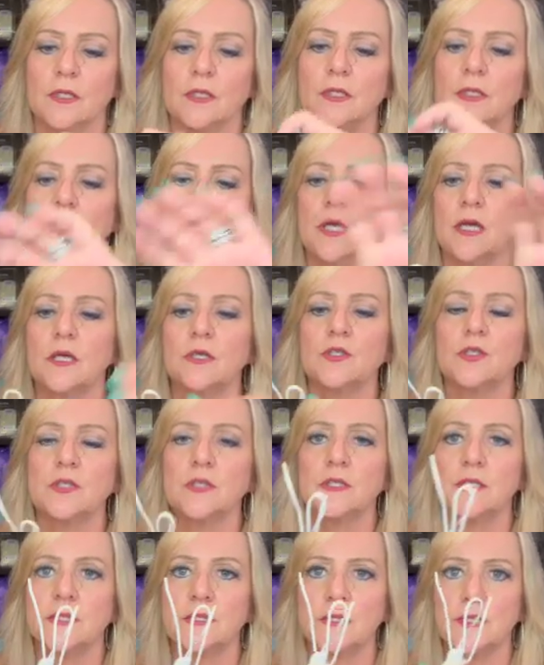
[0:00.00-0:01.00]
it
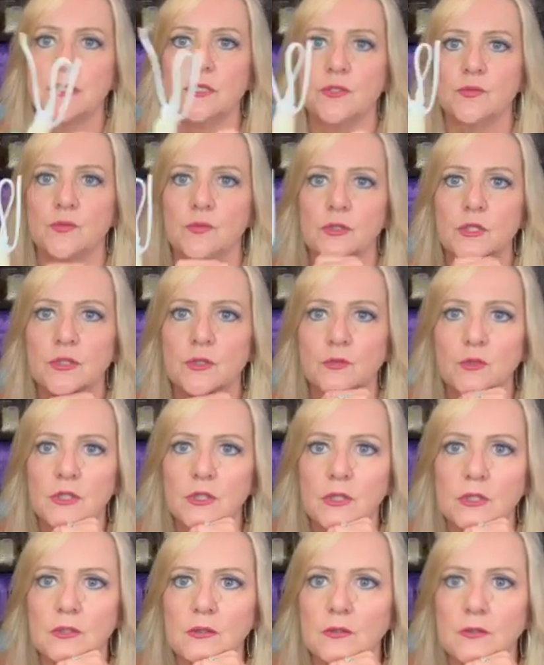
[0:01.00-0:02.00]
actually sticks really
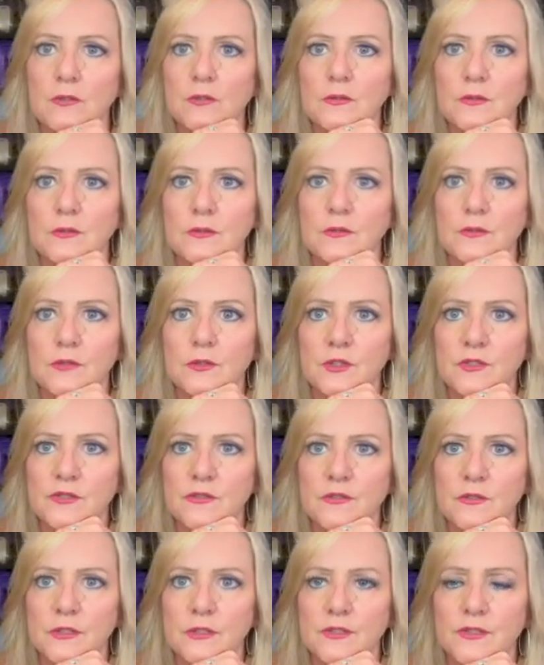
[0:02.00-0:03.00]
well
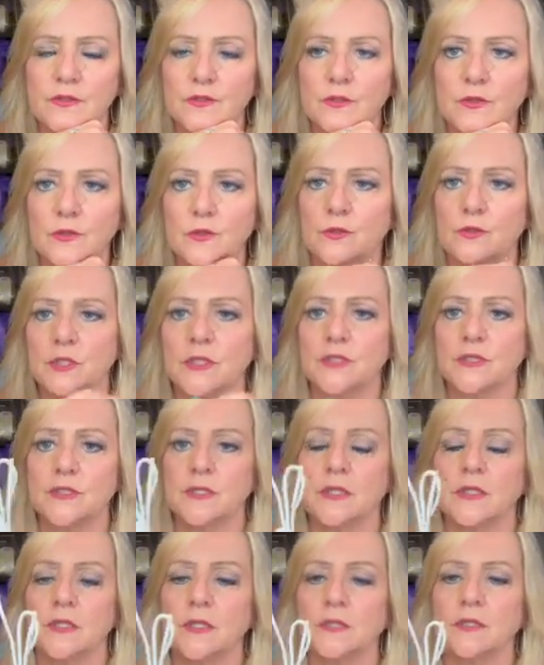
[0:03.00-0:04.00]
just on its own. It's
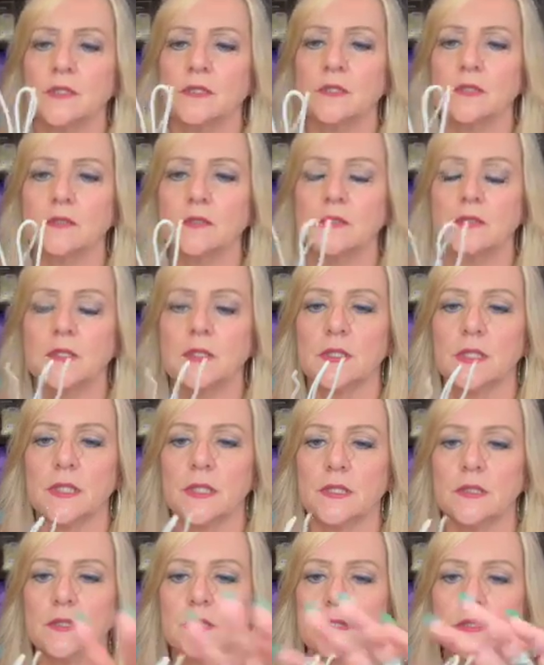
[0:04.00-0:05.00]
got a little
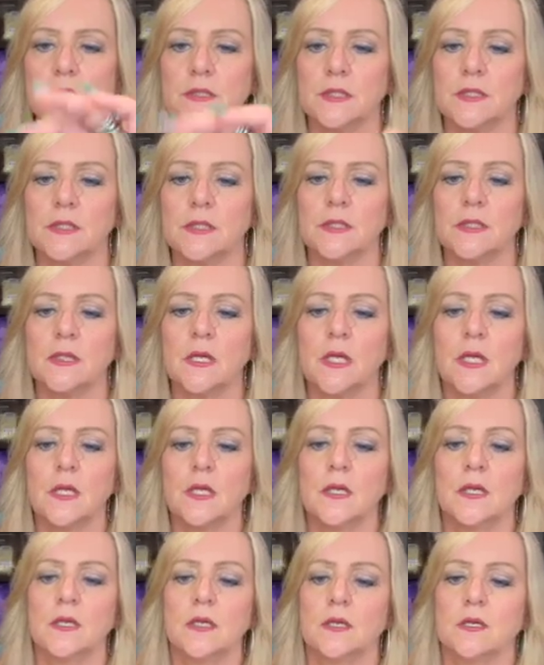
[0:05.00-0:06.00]
lanolin in it.
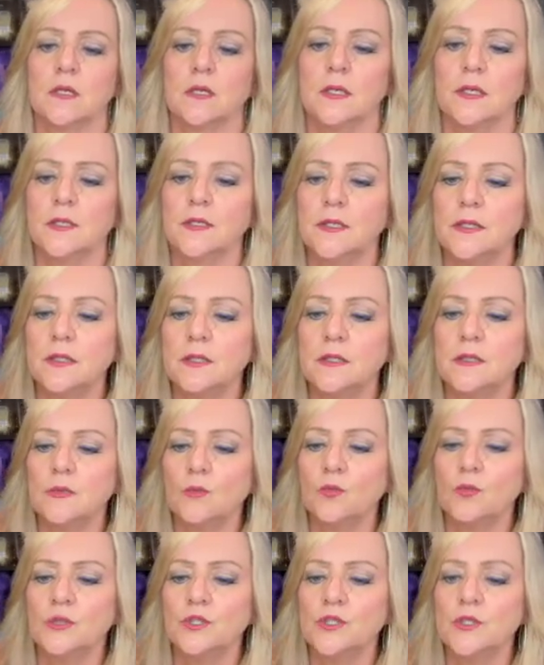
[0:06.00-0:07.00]
And
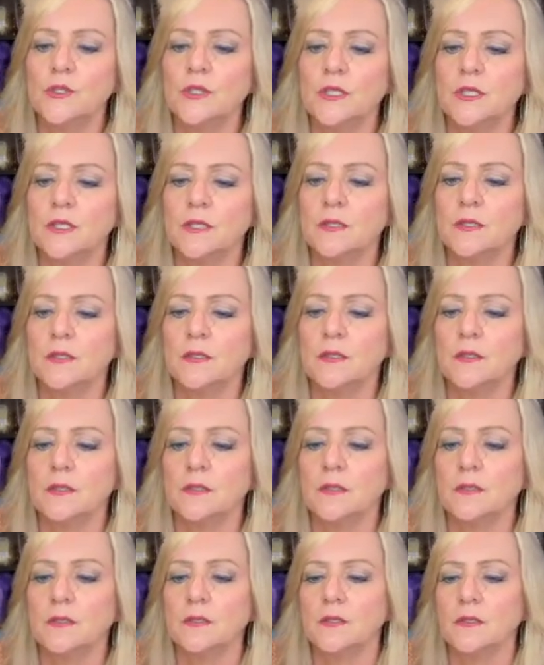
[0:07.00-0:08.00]
then once you get it
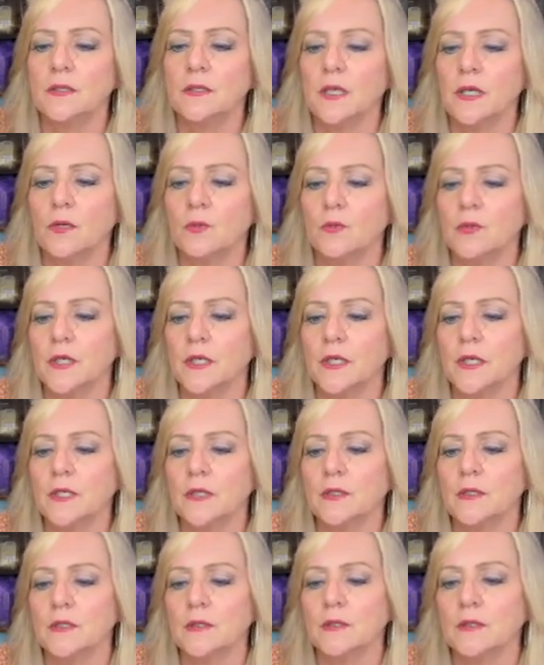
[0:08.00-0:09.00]
that
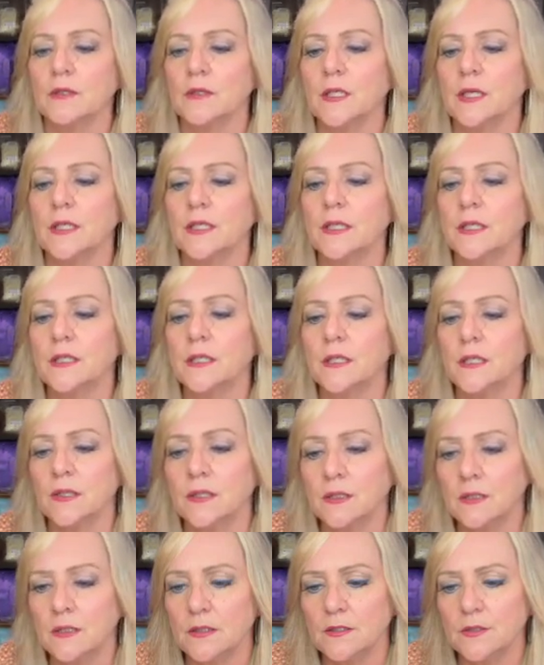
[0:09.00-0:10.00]
way,
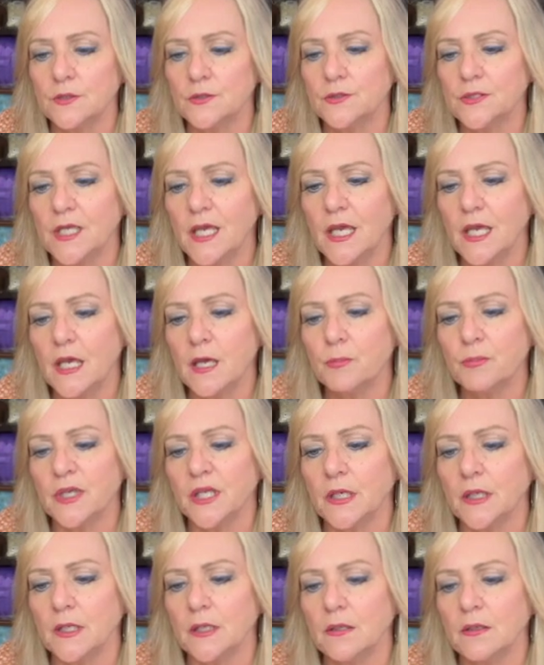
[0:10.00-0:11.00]
again, you're
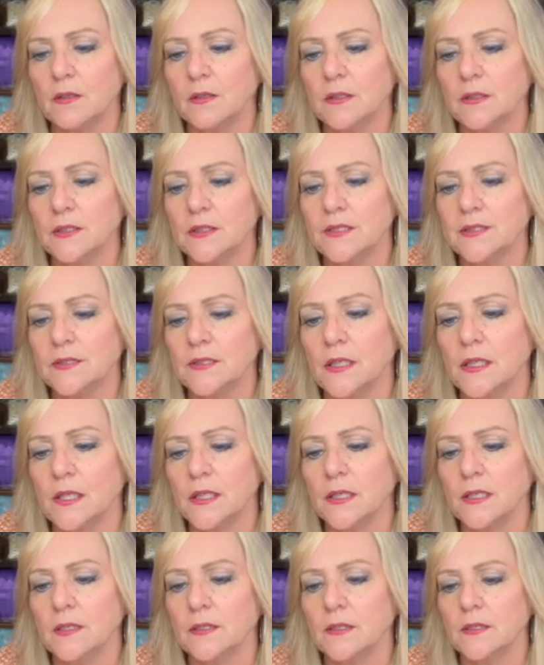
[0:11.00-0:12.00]
tapping on the
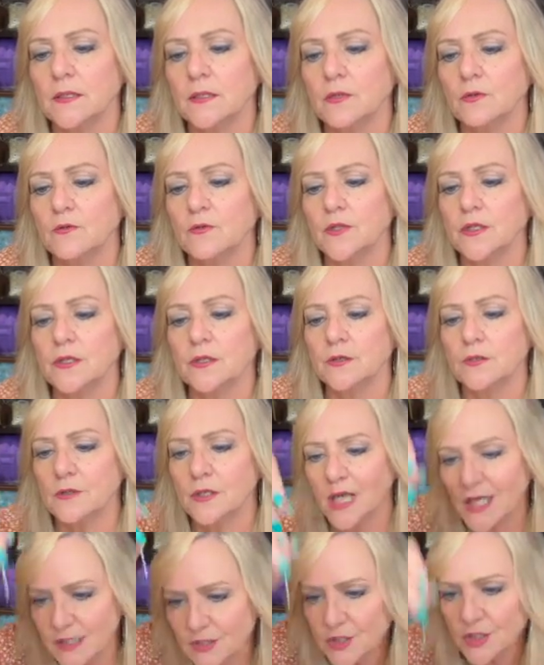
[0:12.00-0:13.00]
side over here. You're
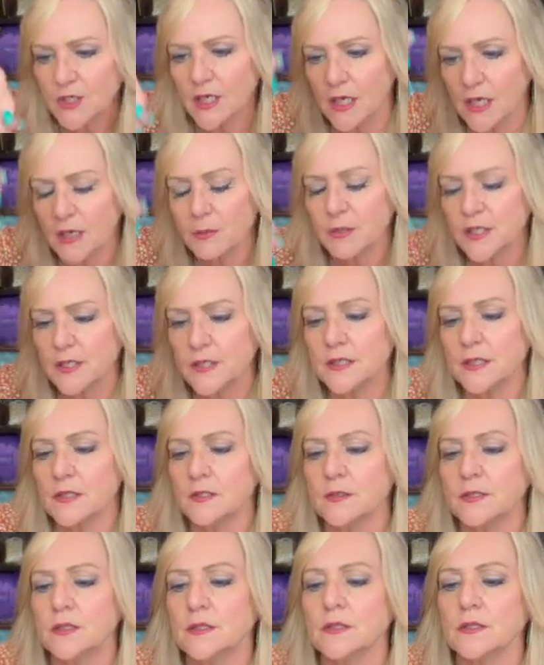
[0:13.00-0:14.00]
not jabbing
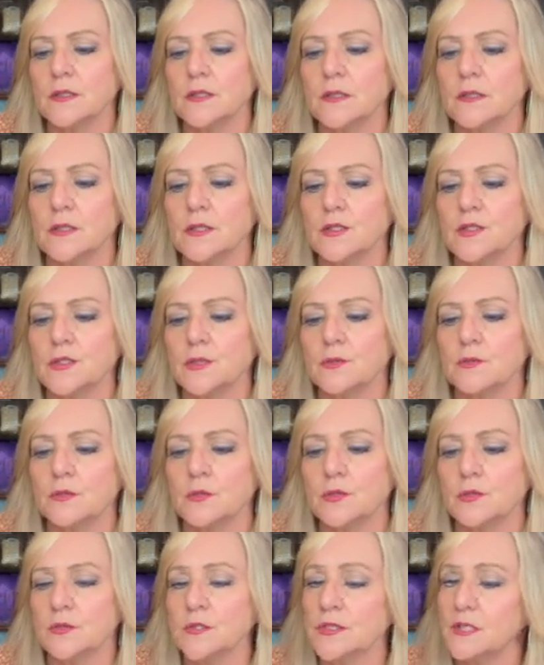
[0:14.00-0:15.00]
down in there because
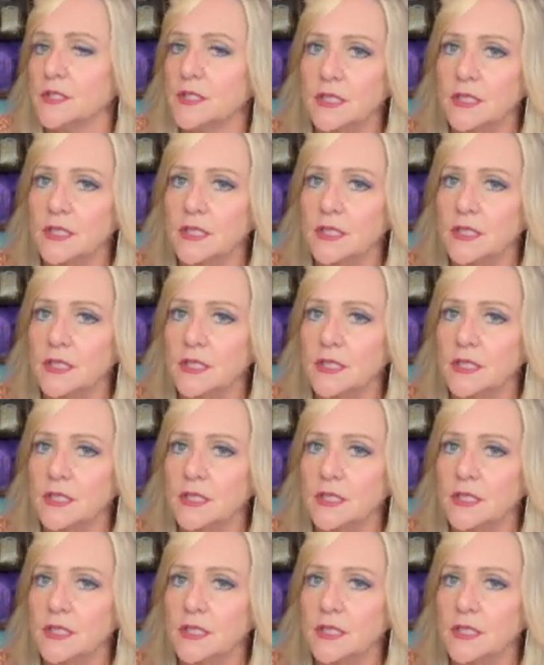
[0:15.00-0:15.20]
there's